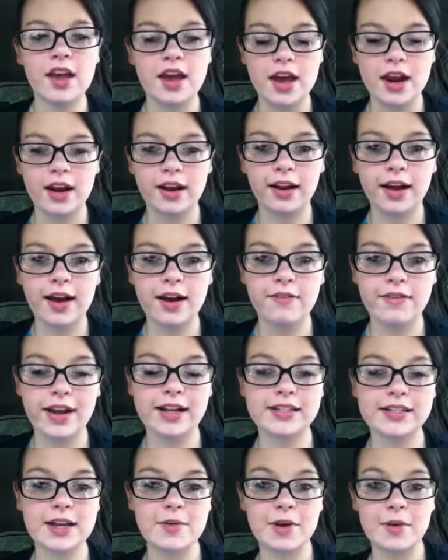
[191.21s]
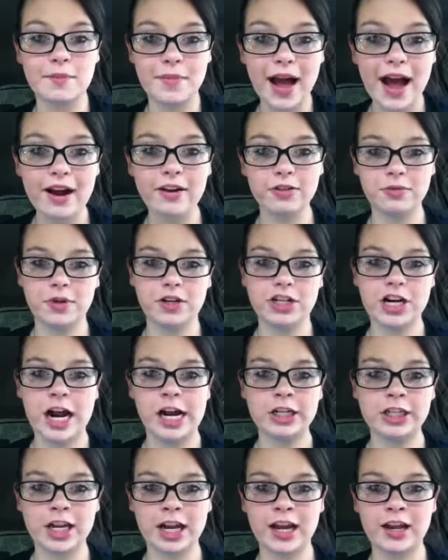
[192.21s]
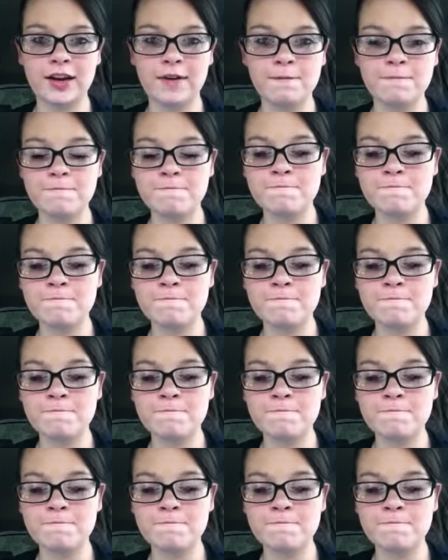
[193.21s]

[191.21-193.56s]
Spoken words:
and a line of ants coming back from the trash can.